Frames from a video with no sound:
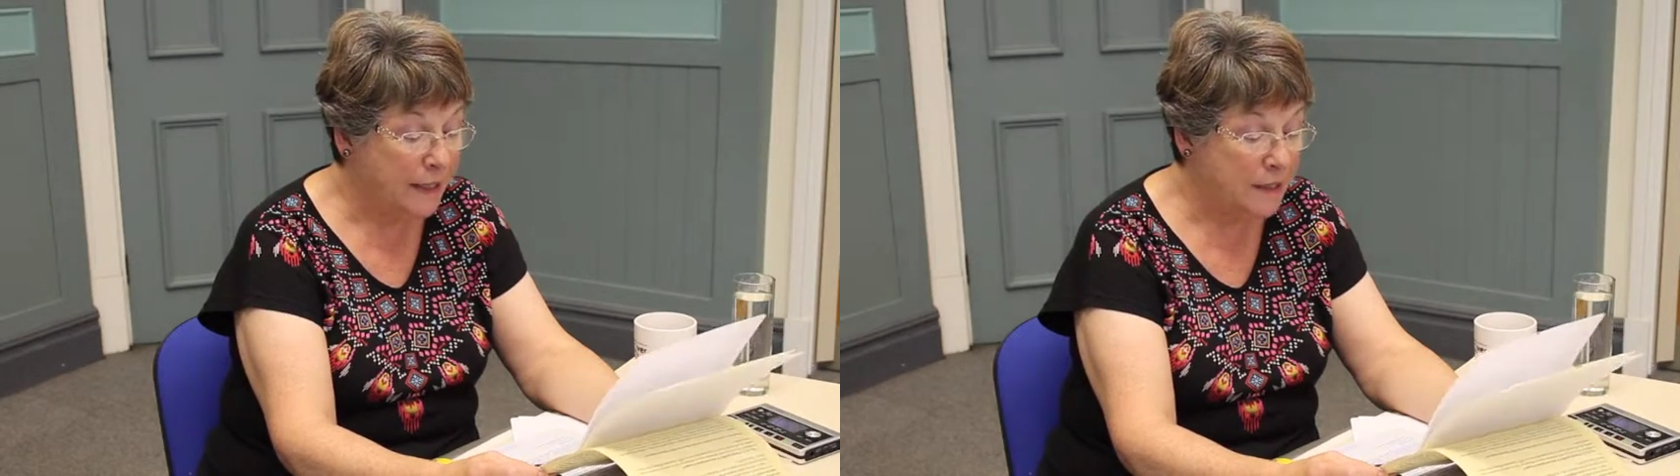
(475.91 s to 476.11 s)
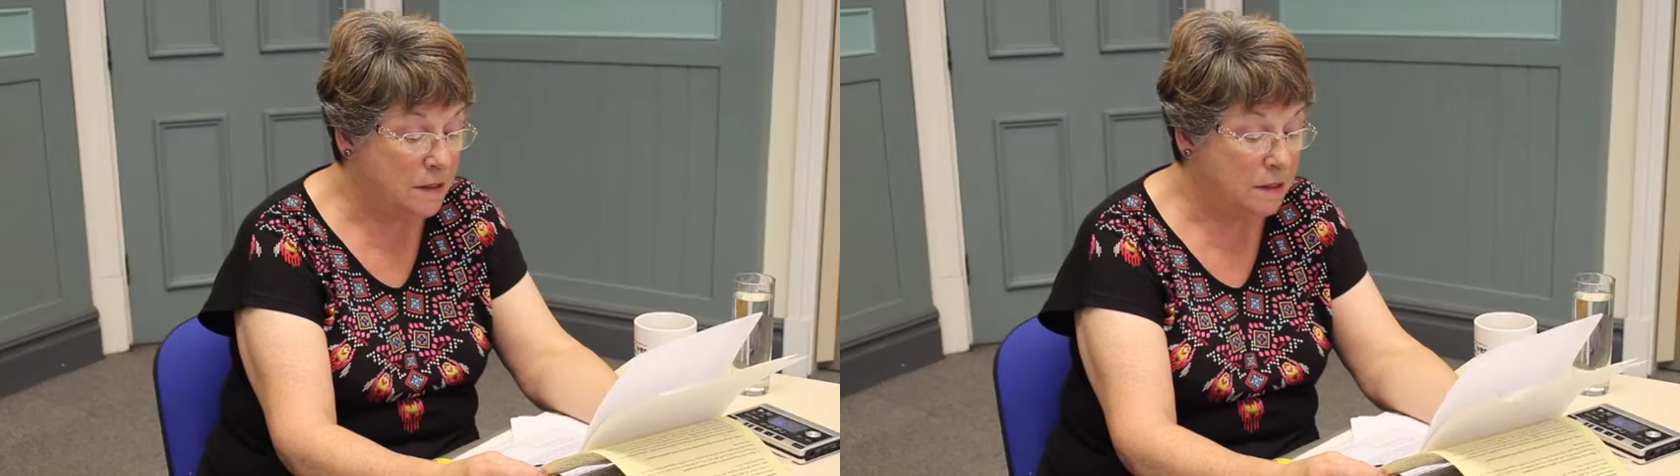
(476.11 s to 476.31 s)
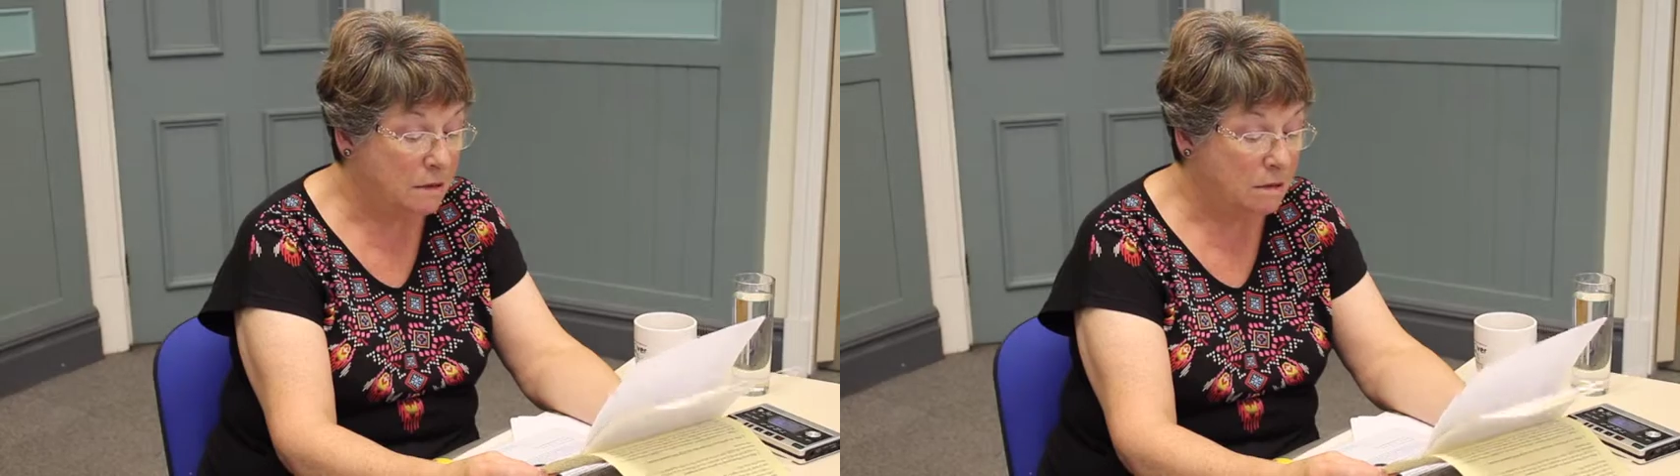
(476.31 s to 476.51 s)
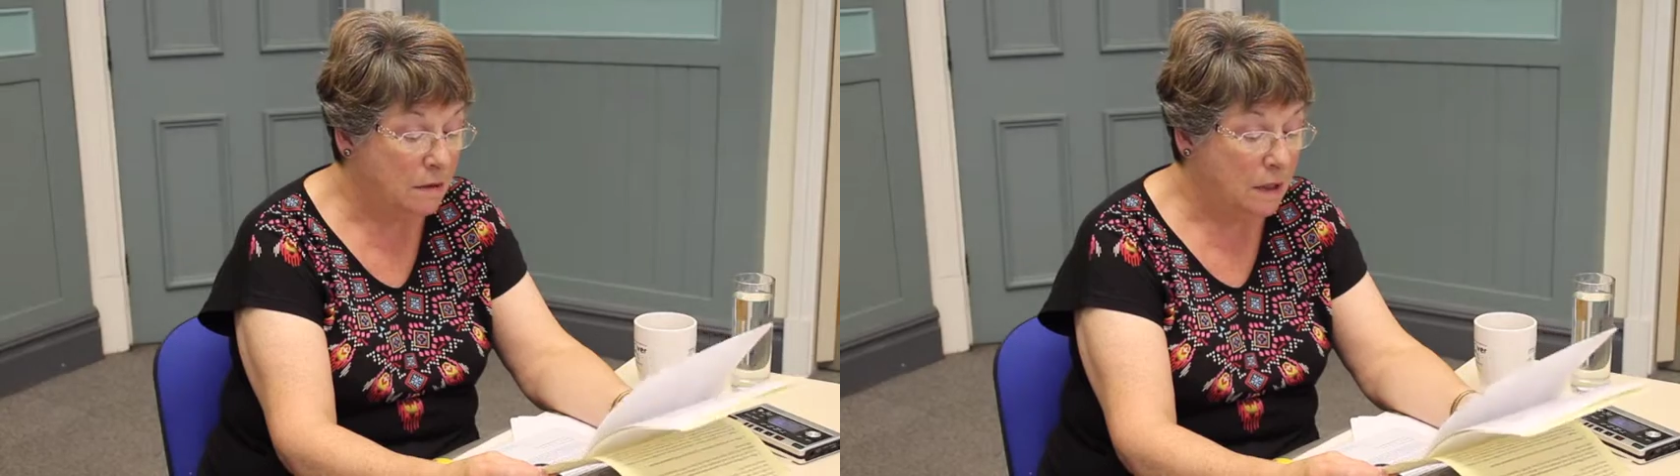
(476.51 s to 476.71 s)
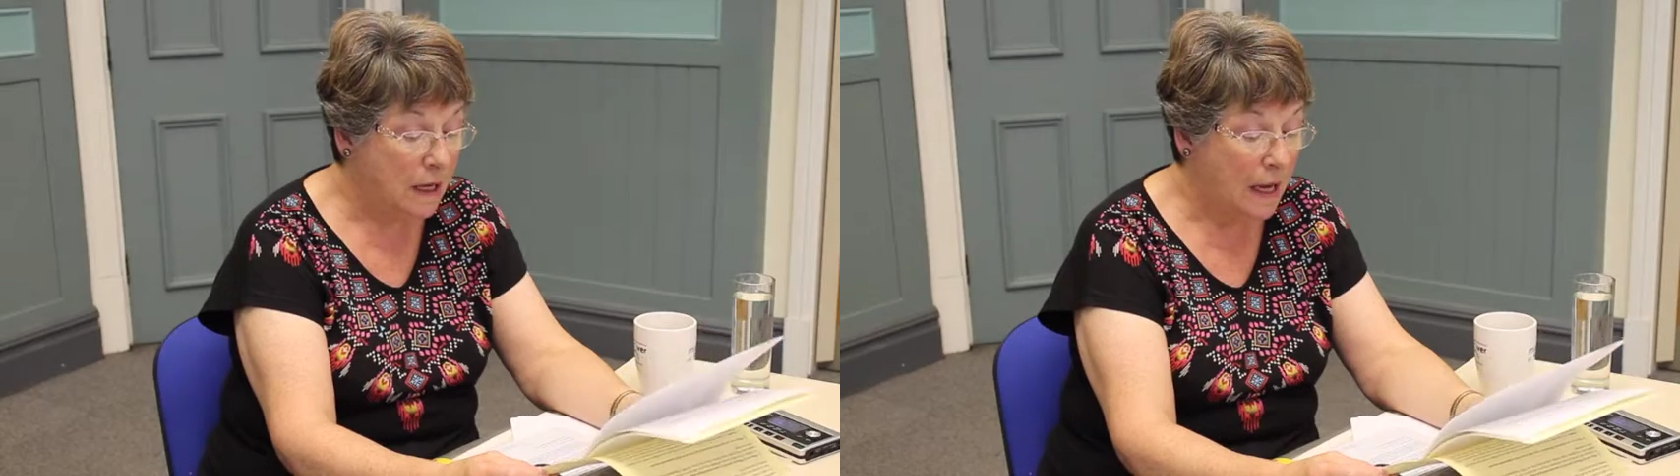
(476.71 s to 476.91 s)
Hinton,
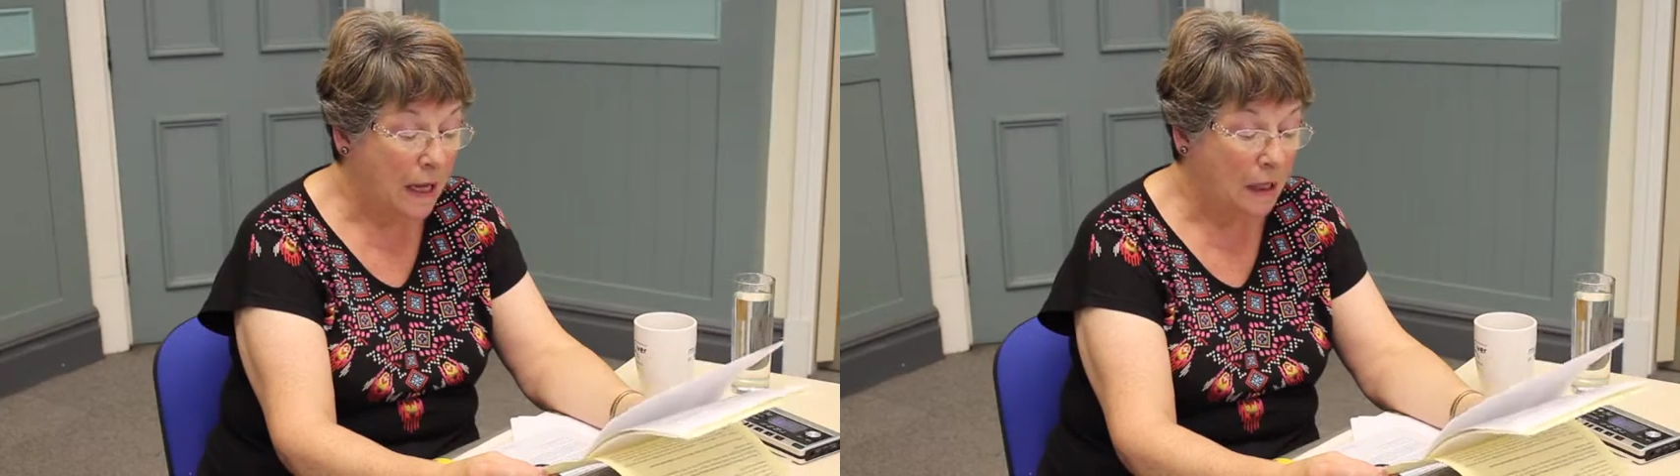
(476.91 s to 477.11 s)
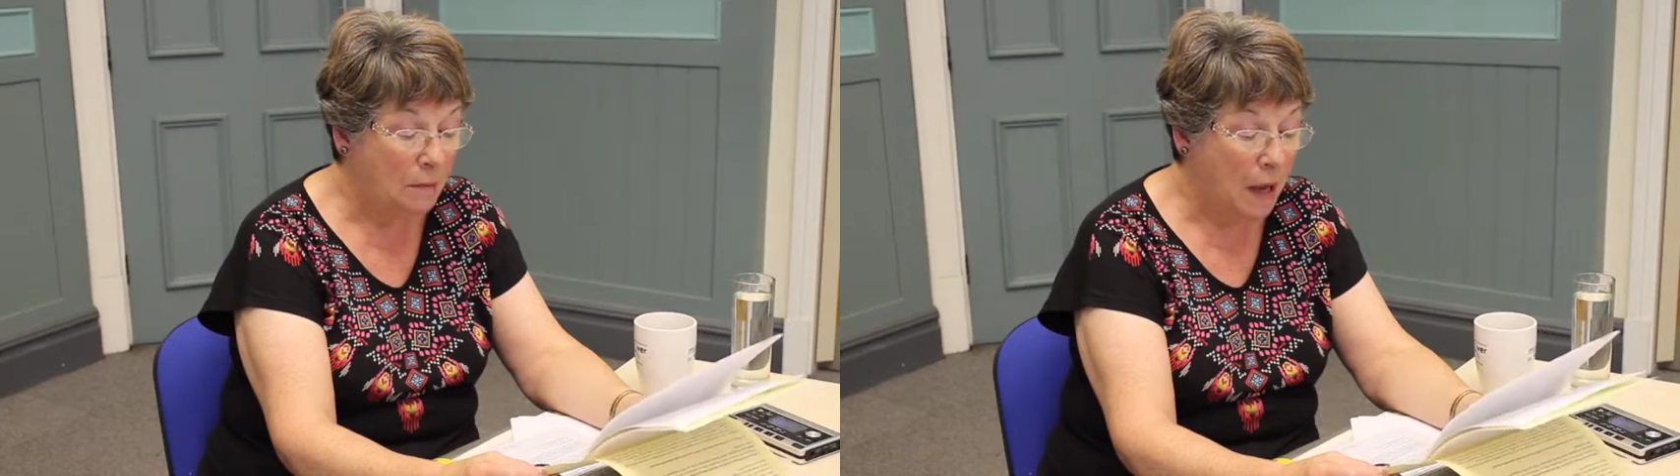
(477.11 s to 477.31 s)
L.